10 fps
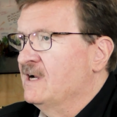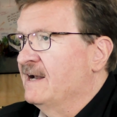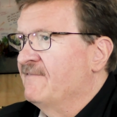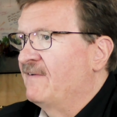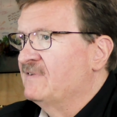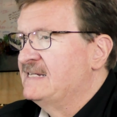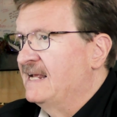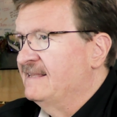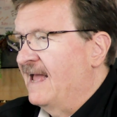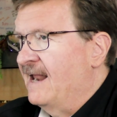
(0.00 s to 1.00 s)
You kind of have to
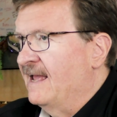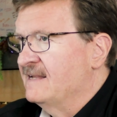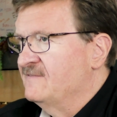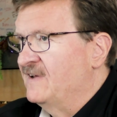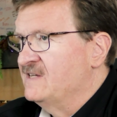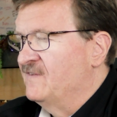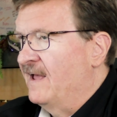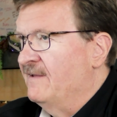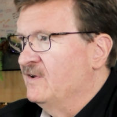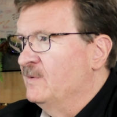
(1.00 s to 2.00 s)
take that at face
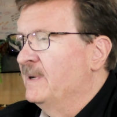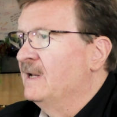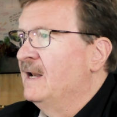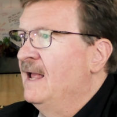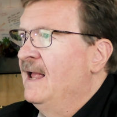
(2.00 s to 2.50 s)
value. But